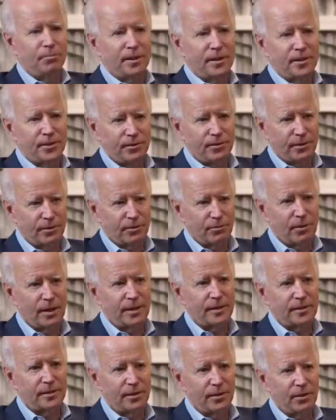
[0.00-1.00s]
was you because you had
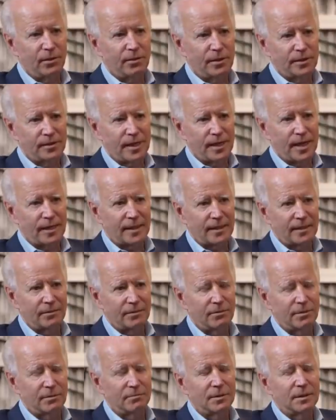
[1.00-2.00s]
a right to know
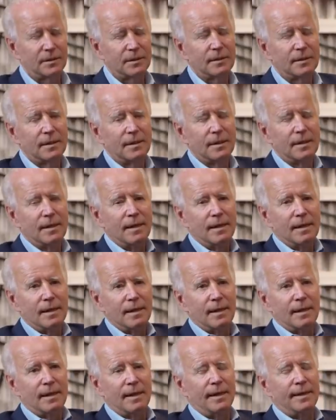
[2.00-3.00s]
exactly what. My,
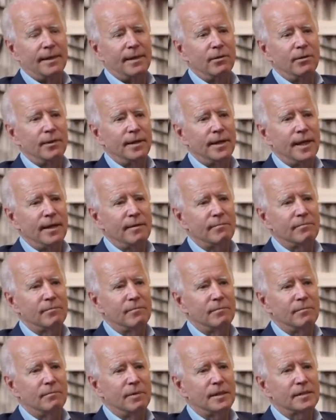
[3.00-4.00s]
and he only
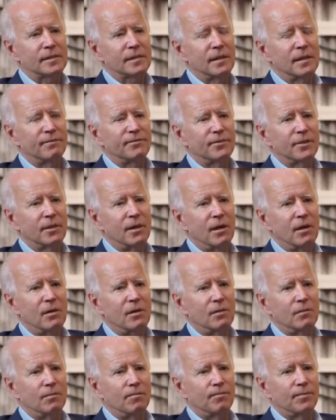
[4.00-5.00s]
had months left to
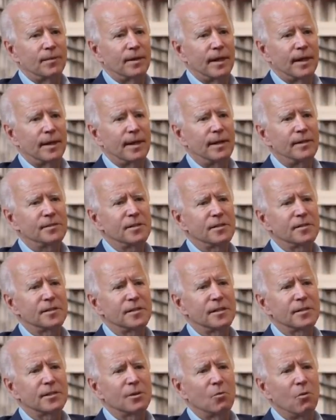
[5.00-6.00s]
go. And I used
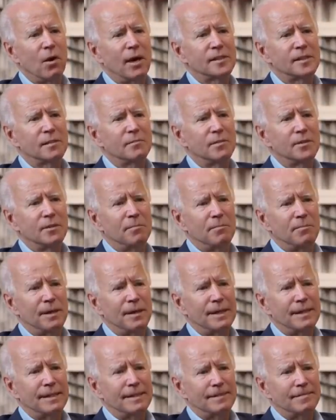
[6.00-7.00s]
to sit there watch him in the
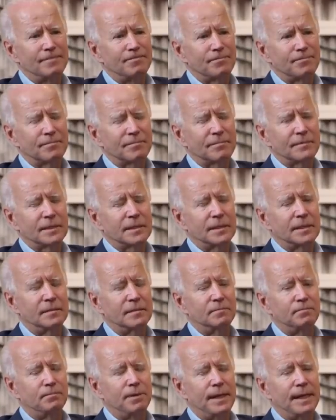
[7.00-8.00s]
bed
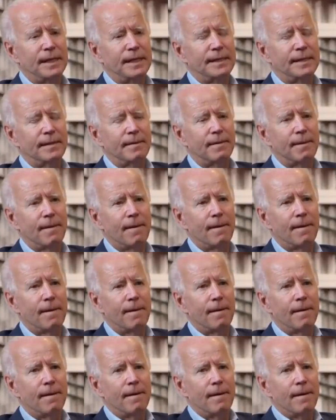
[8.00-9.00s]
and in pain
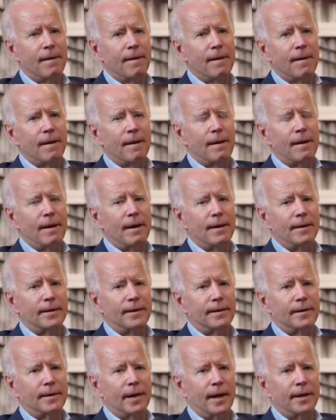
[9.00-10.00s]

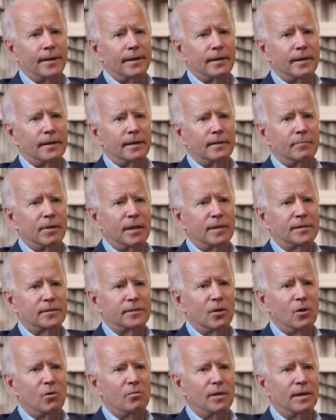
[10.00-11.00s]
and dying of
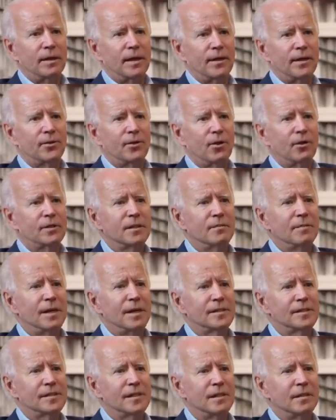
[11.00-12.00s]
glioblastoma. And I thought to